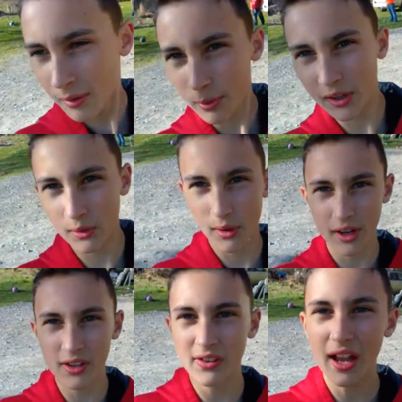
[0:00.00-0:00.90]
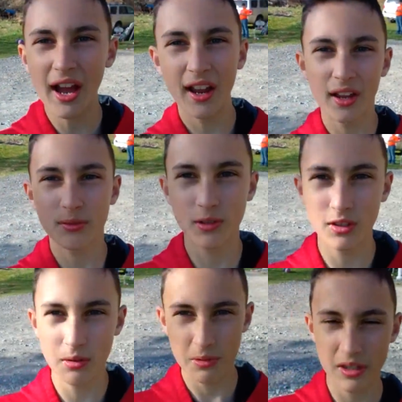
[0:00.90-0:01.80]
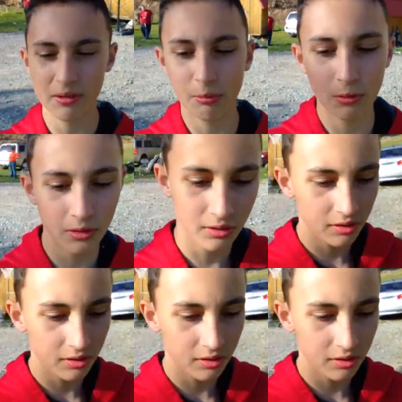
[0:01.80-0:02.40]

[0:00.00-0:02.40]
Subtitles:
anyways, I guess we're just gonna be exploring